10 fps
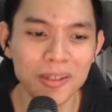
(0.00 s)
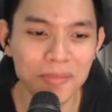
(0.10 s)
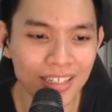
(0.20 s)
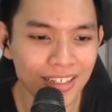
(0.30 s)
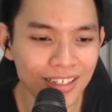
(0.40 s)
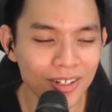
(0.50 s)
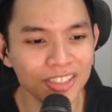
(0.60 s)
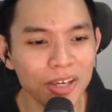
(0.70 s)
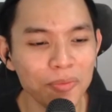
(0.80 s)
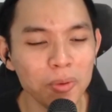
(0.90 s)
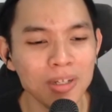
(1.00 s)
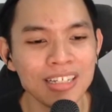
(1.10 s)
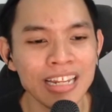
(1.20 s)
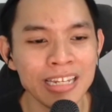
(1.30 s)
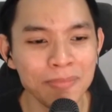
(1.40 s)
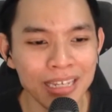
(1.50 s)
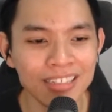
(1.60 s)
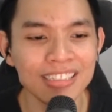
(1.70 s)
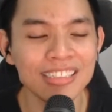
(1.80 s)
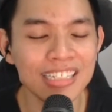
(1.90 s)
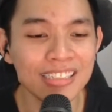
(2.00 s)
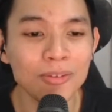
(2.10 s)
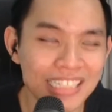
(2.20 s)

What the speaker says: let me share with you what's a landing page. It's a